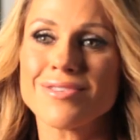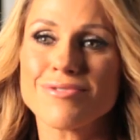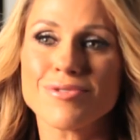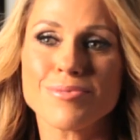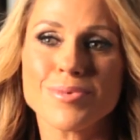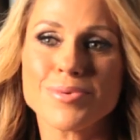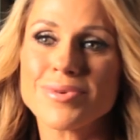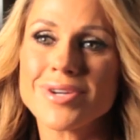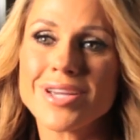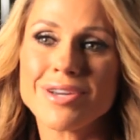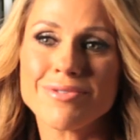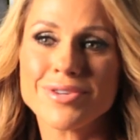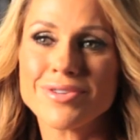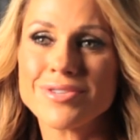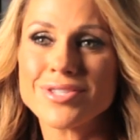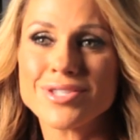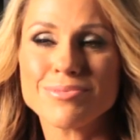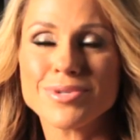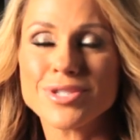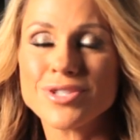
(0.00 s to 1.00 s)
I remember having
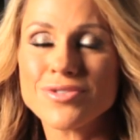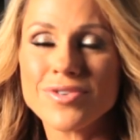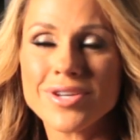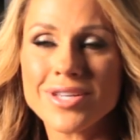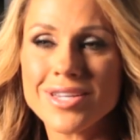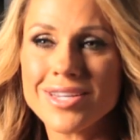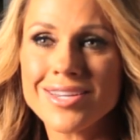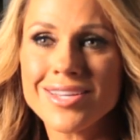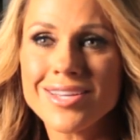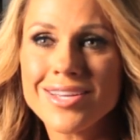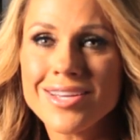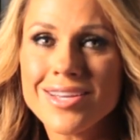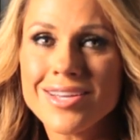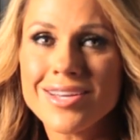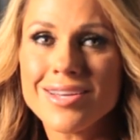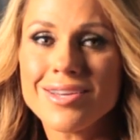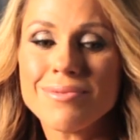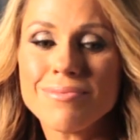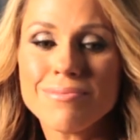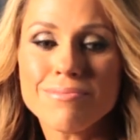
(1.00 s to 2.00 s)
so much fun
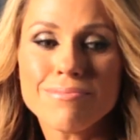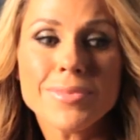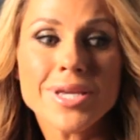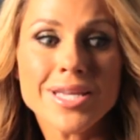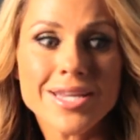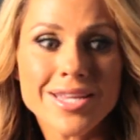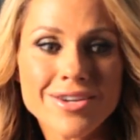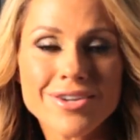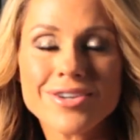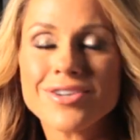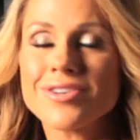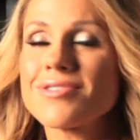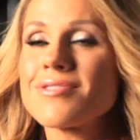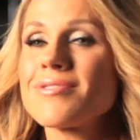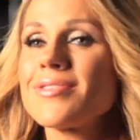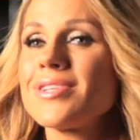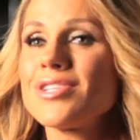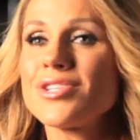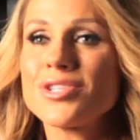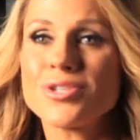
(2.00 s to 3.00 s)
meeting her
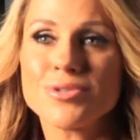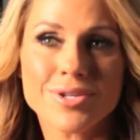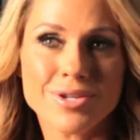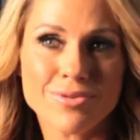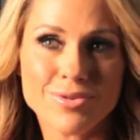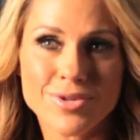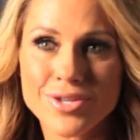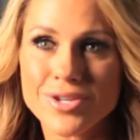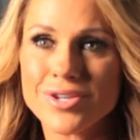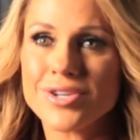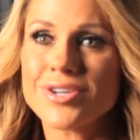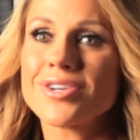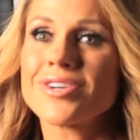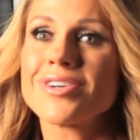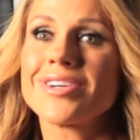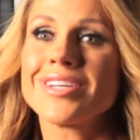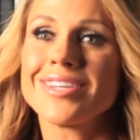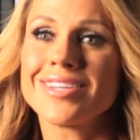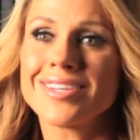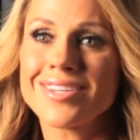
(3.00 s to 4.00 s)
and shooting with her,
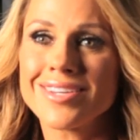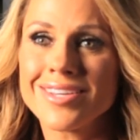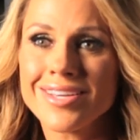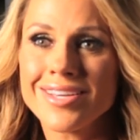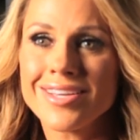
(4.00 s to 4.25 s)
and